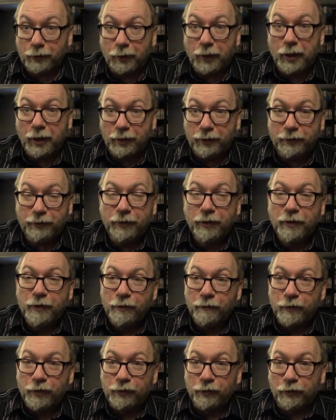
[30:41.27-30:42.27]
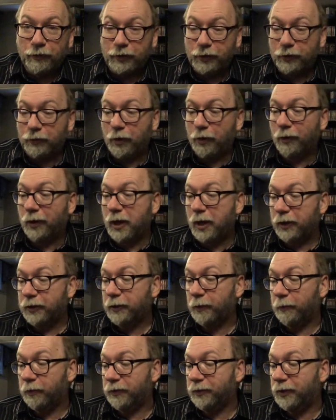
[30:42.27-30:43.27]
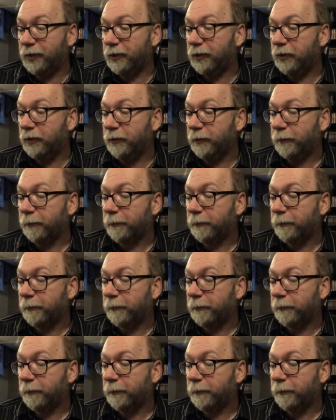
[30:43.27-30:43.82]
lot when you look into how long some of those things are.